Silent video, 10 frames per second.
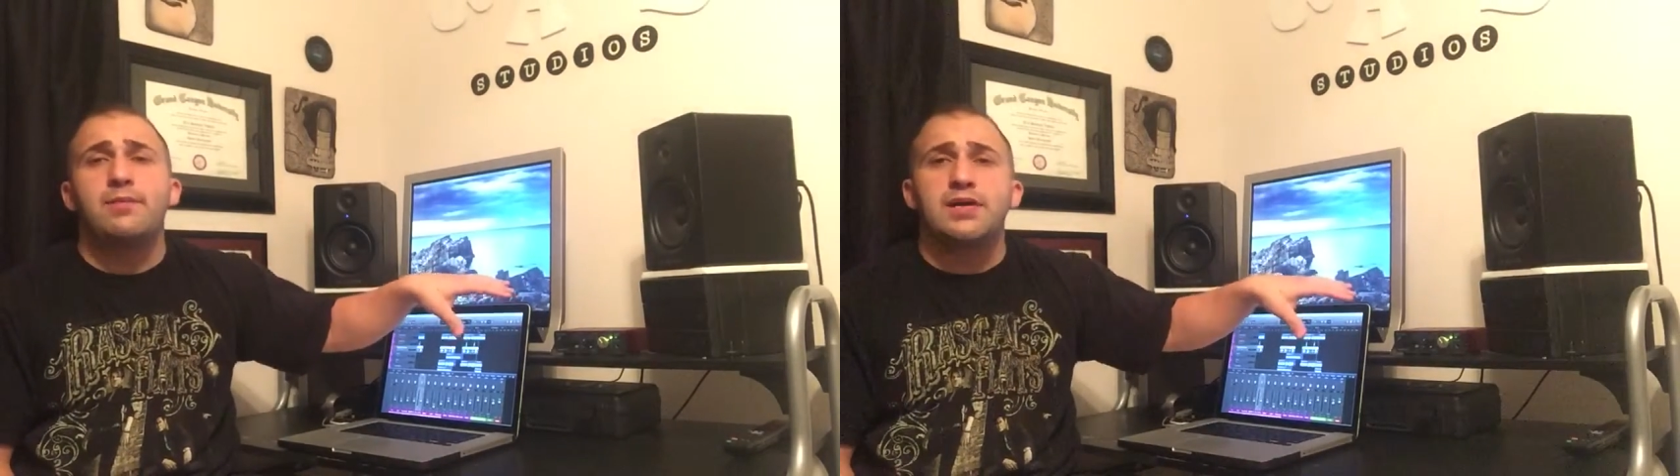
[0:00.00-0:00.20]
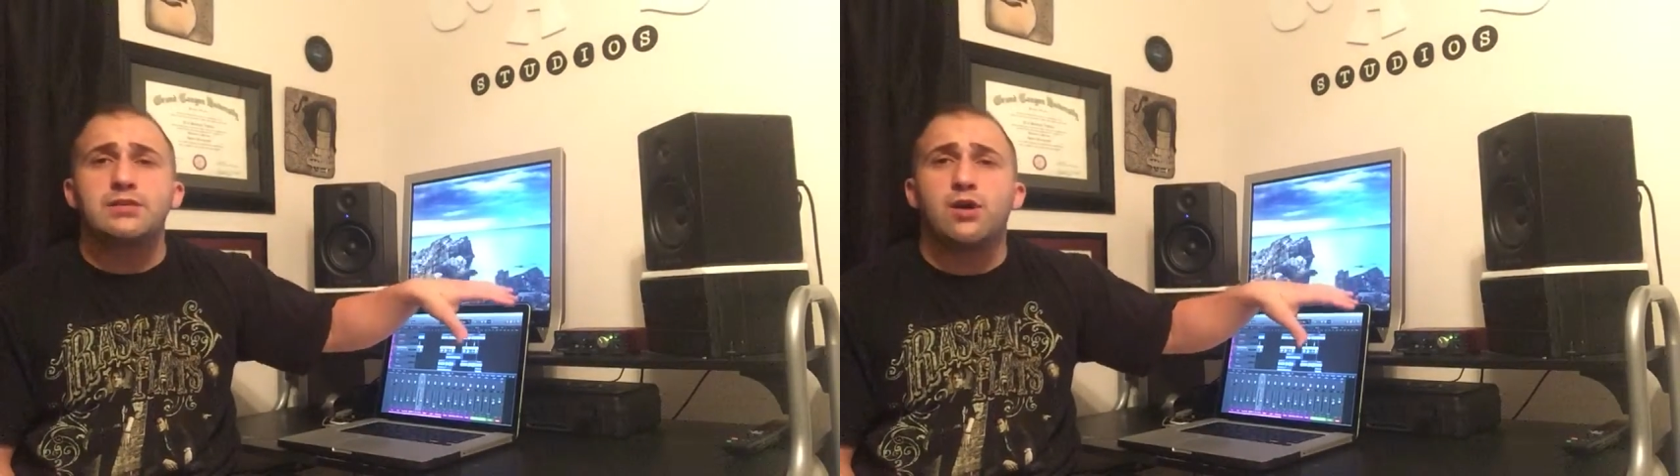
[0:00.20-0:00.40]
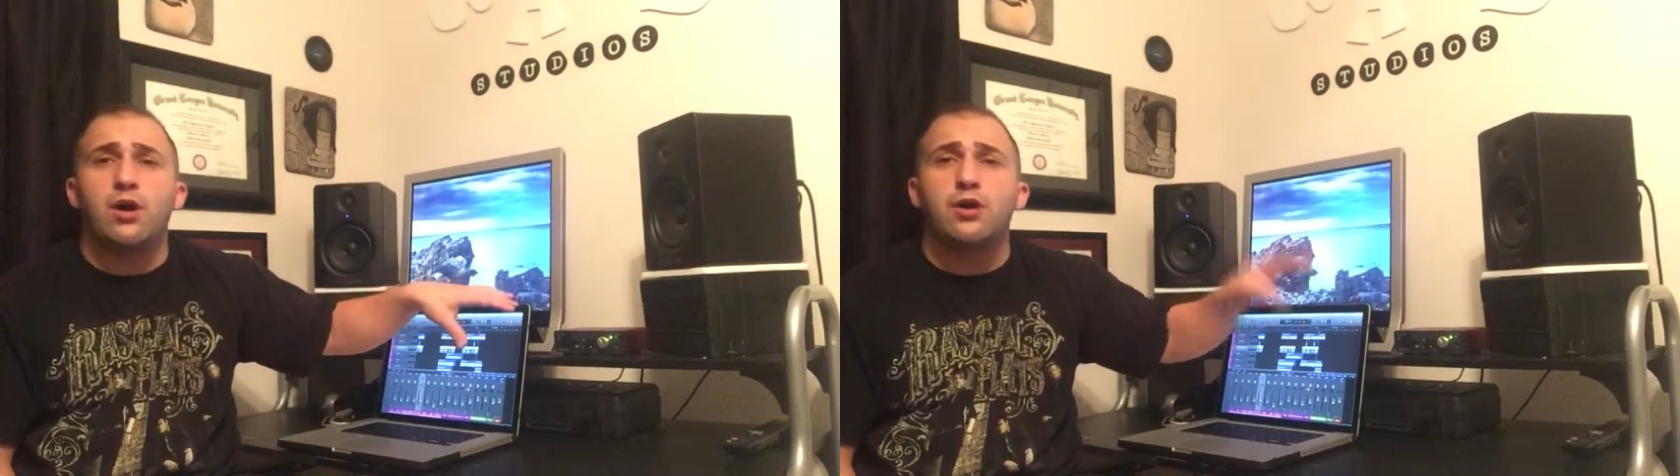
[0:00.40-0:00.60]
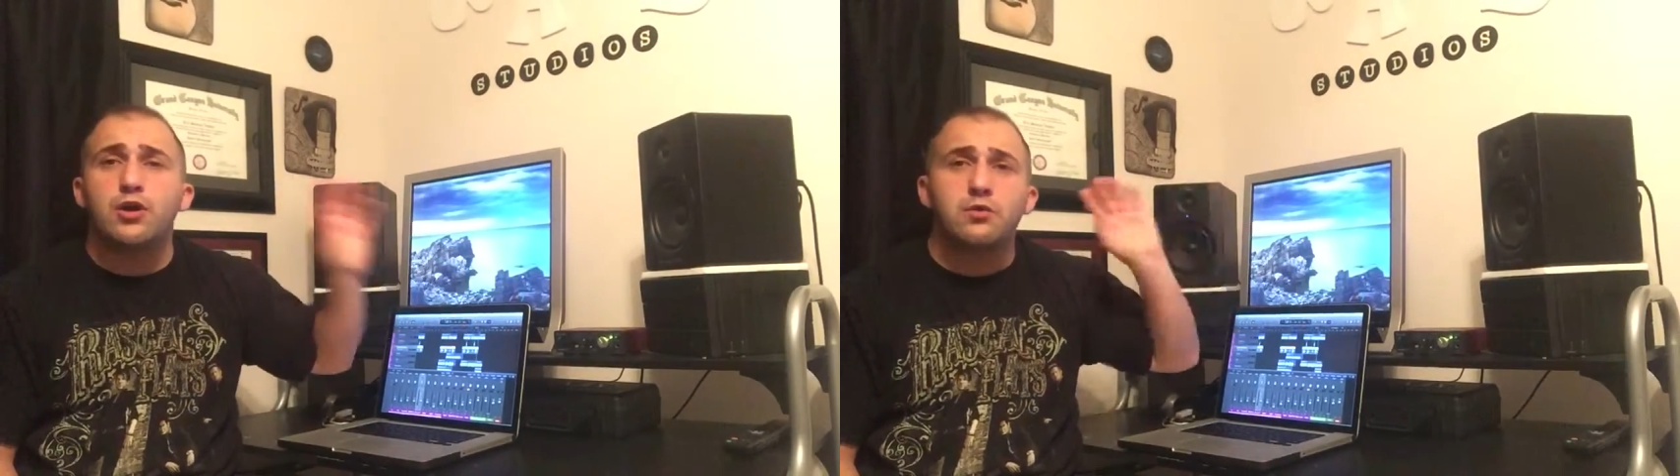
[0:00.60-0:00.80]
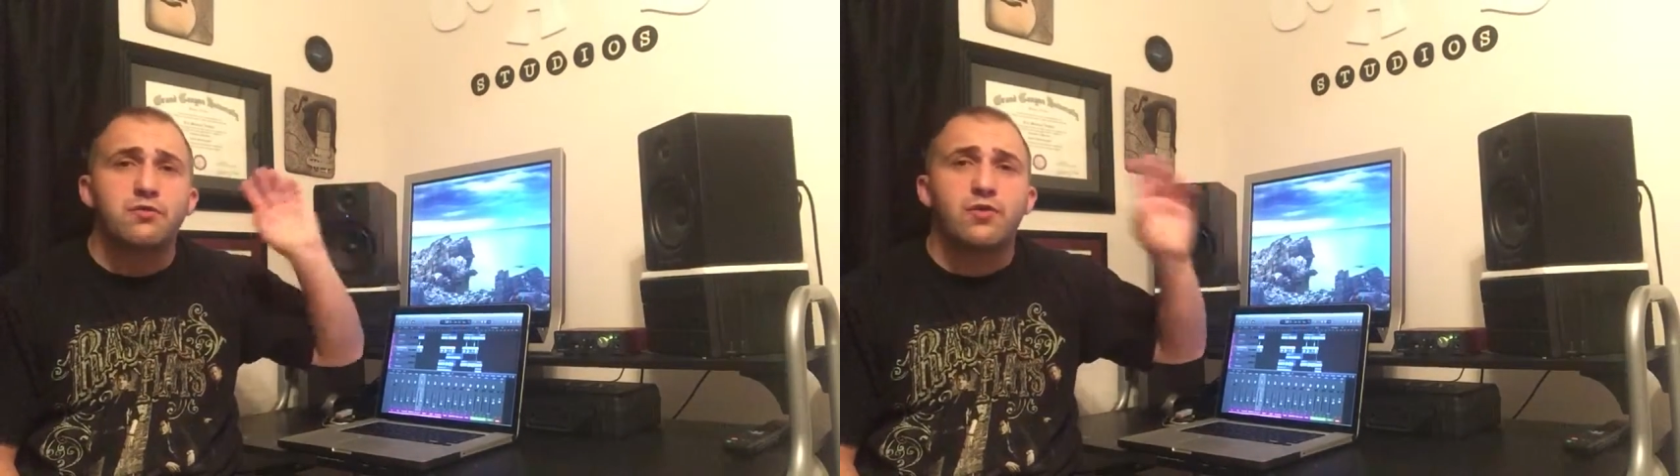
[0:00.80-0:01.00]
and my guitar and
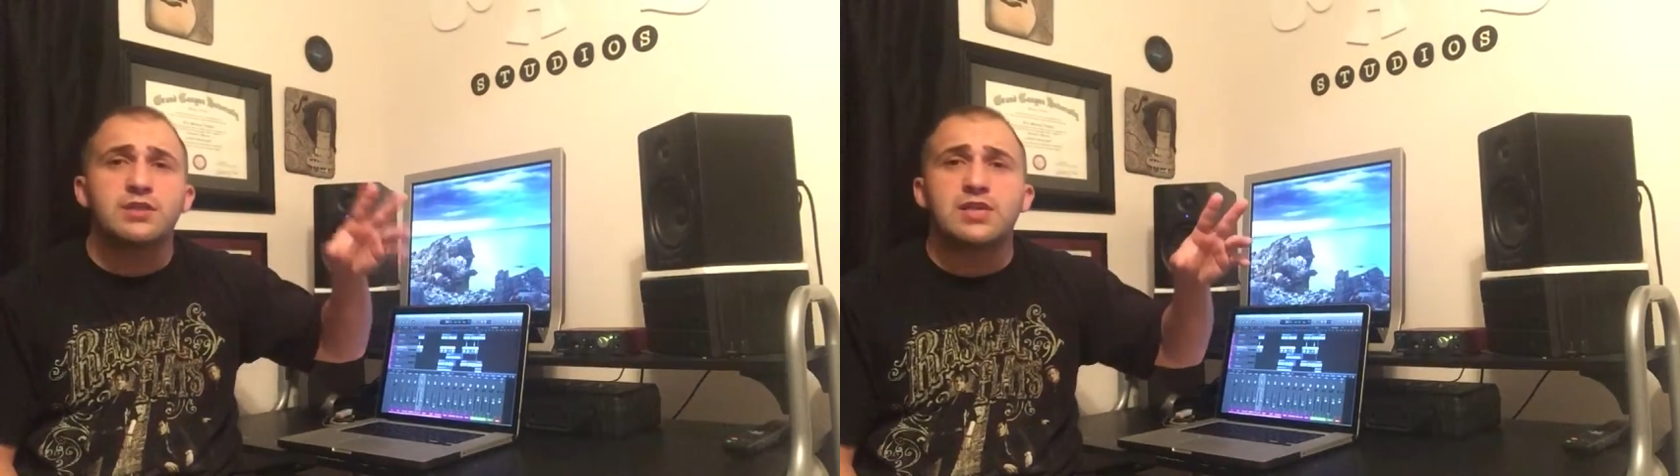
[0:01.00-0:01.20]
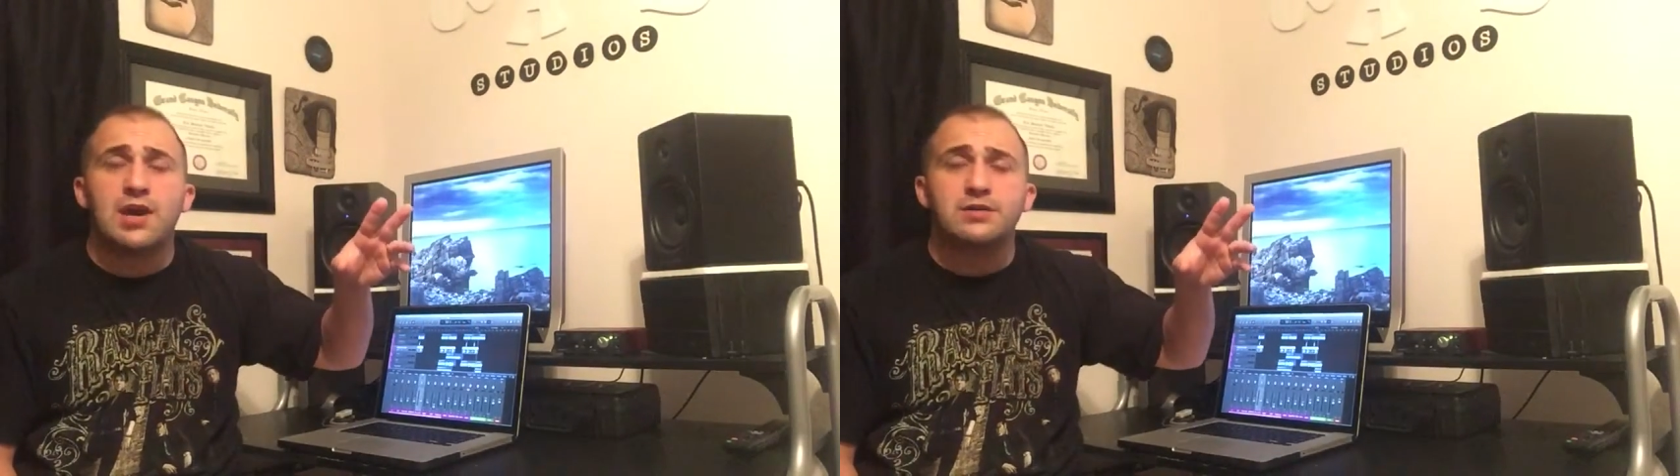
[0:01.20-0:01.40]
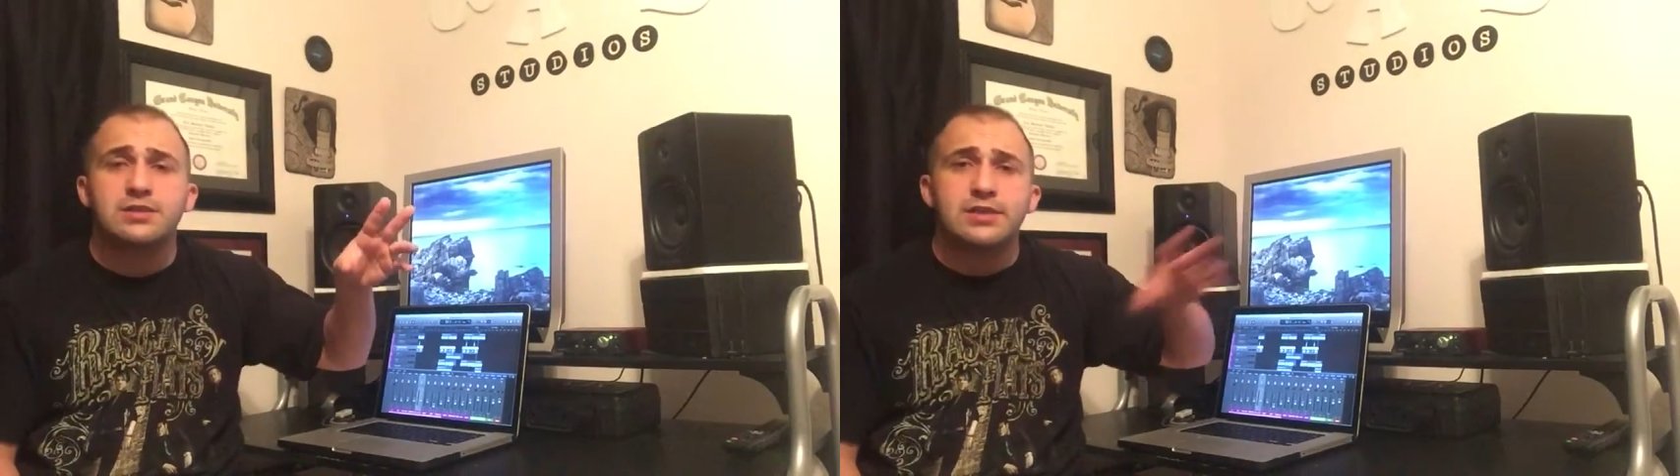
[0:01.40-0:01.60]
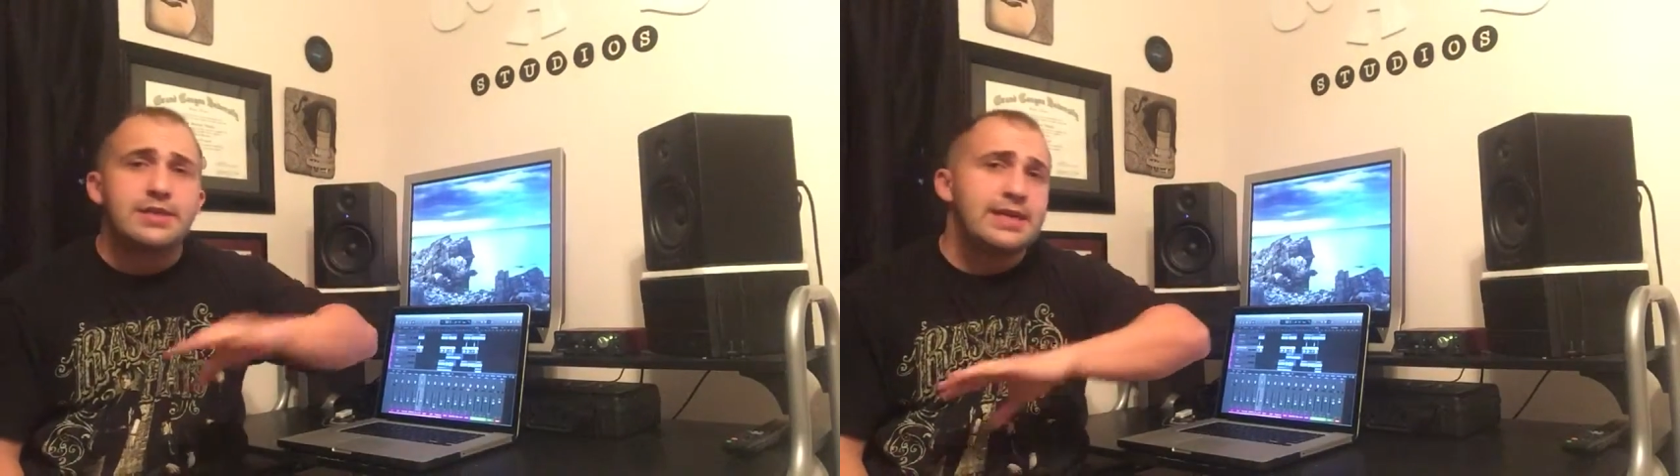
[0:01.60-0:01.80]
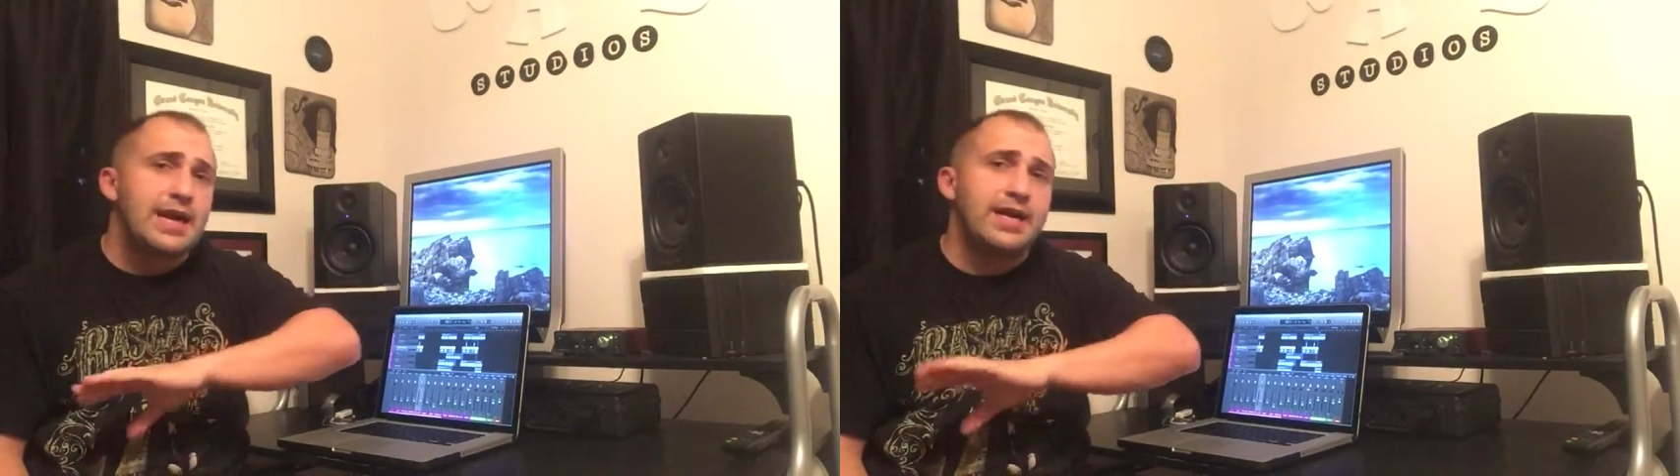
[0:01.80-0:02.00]
go to a friend's house,
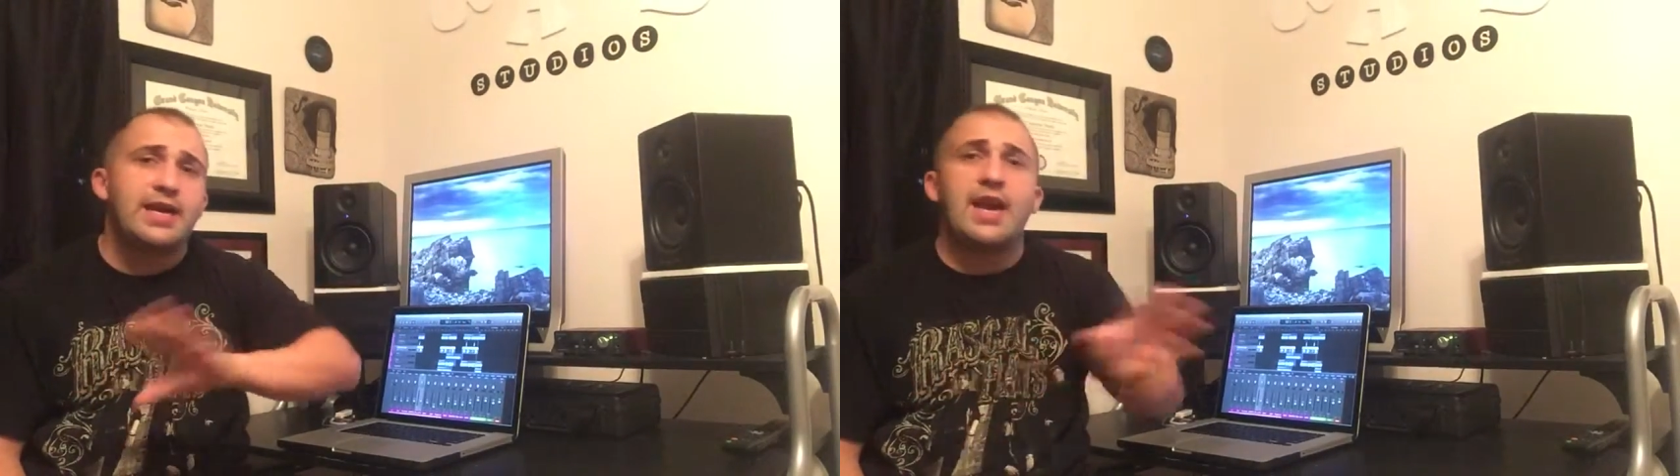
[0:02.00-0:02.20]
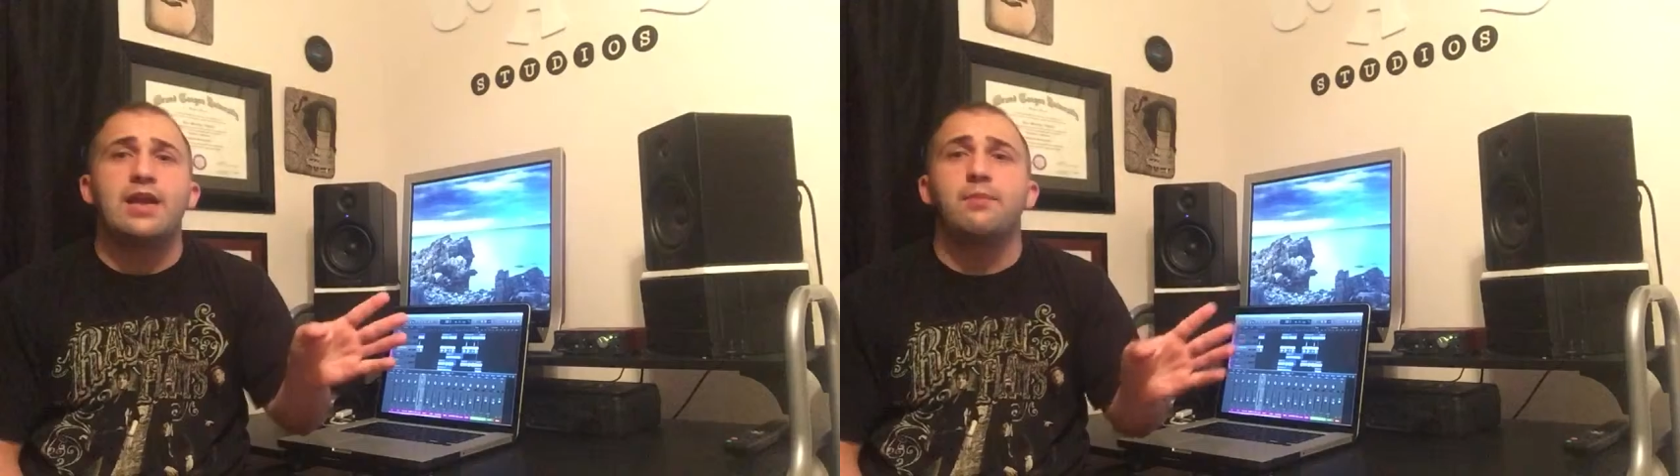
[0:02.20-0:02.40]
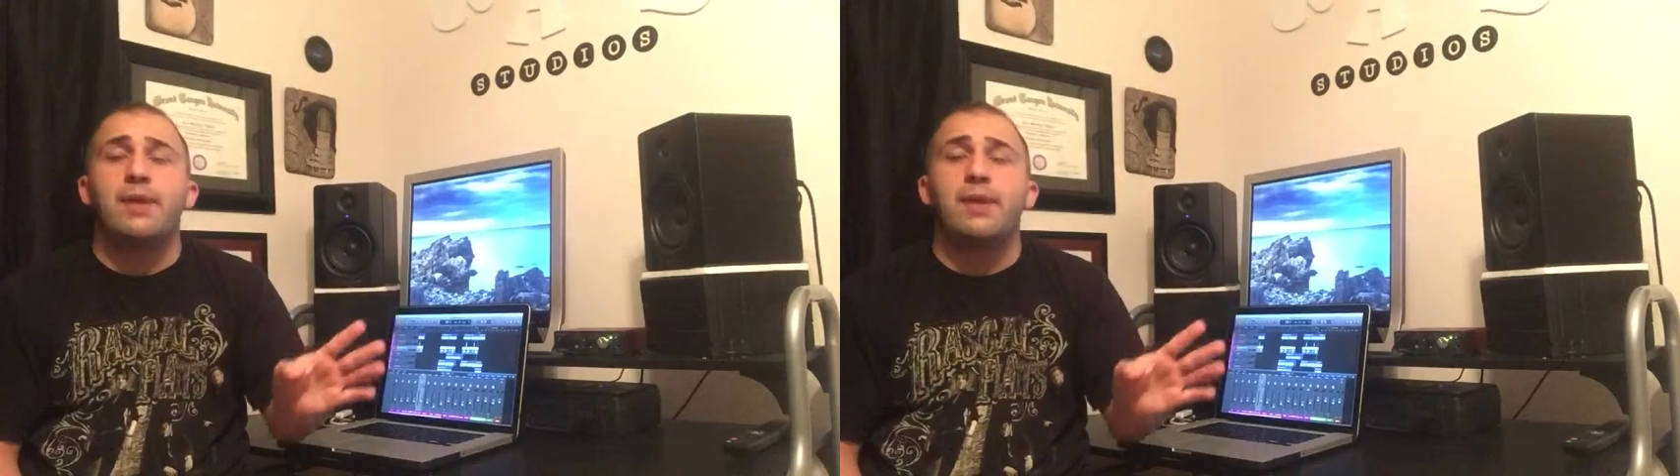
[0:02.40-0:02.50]
I can.